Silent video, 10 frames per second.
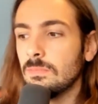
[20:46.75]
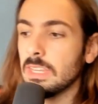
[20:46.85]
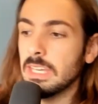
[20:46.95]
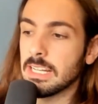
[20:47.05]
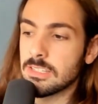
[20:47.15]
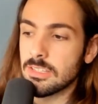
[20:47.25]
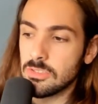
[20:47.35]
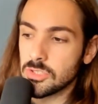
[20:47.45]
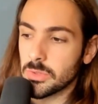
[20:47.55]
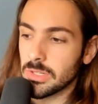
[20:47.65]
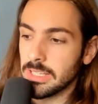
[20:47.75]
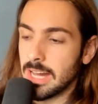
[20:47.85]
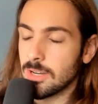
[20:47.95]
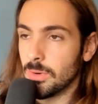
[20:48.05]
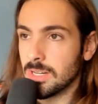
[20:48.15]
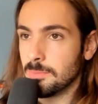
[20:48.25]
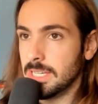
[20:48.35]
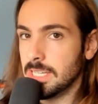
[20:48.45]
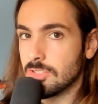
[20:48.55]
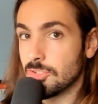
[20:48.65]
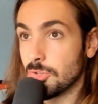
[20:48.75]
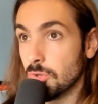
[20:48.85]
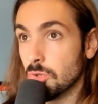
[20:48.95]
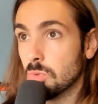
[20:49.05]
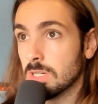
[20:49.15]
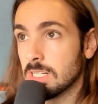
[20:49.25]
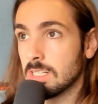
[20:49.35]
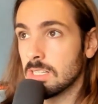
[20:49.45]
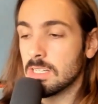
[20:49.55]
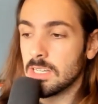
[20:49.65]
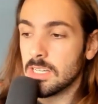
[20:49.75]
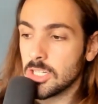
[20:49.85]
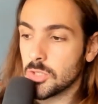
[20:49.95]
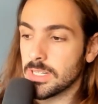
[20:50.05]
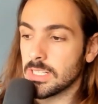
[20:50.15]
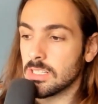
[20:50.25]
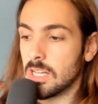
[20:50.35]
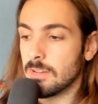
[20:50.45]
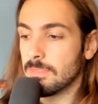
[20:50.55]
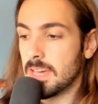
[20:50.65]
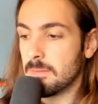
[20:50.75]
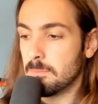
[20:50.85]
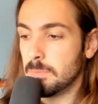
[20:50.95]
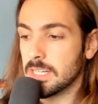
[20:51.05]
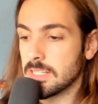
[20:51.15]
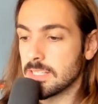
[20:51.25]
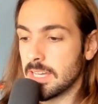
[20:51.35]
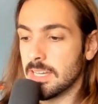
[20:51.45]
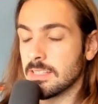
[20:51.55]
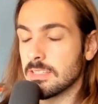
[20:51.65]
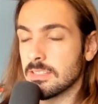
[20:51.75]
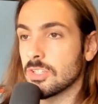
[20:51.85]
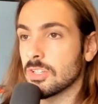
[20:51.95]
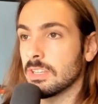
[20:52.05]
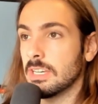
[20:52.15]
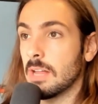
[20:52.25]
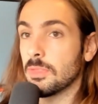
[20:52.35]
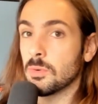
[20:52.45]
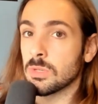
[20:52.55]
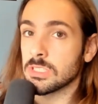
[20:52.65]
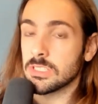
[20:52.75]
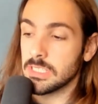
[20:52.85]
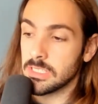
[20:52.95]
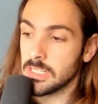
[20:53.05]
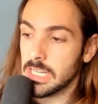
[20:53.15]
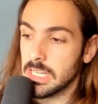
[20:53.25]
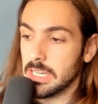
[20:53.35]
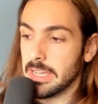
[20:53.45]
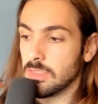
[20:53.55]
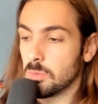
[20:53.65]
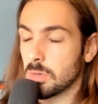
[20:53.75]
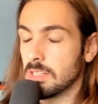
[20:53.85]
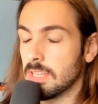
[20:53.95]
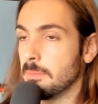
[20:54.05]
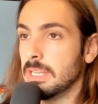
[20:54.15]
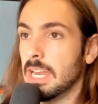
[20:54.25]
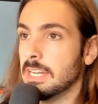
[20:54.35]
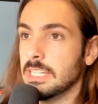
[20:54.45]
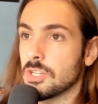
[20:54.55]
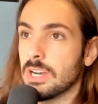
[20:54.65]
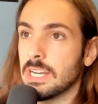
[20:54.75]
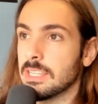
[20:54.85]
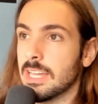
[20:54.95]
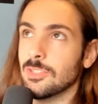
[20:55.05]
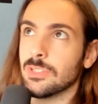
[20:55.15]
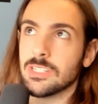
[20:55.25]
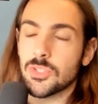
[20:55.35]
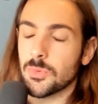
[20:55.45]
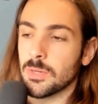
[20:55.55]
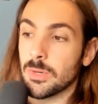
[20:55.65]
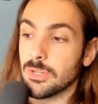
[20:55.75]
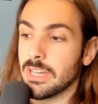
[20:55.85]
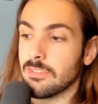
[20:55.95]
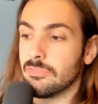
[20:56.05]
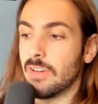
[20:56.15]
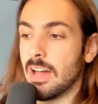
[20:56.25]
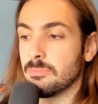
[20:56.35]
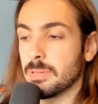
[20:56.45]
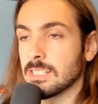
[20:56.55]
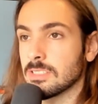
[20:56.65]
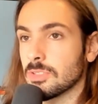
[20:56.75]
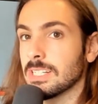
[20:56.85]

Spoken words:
it gets a little squirrely. I don't want to be too critical of them because it's certainly not the worst deal in the world. I mean, any trade that you can swing where you get five picks,